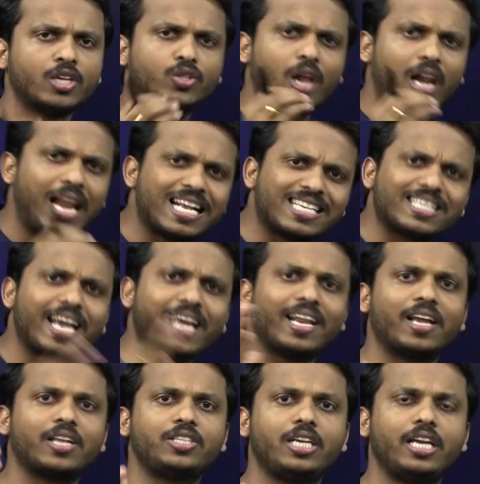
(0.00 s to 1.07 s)
So, less
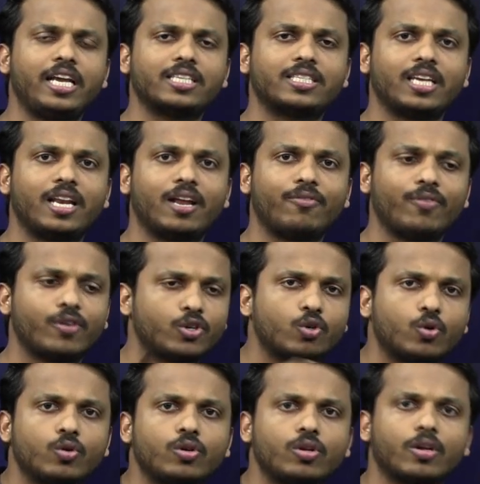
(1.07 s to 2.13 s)
energy is enough
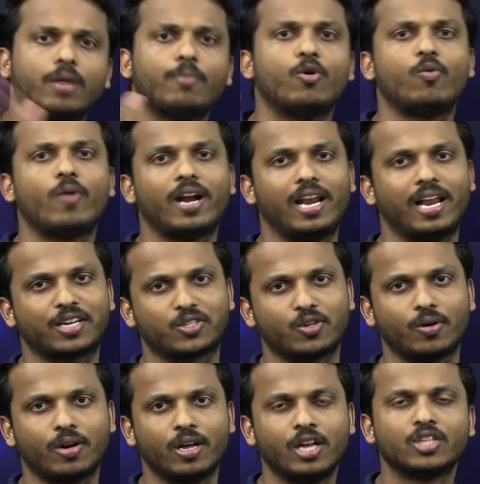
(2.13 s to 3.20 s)
to remove one
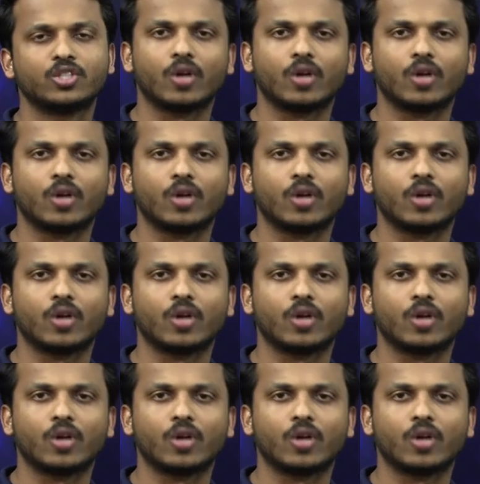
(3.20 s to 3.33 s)
electron.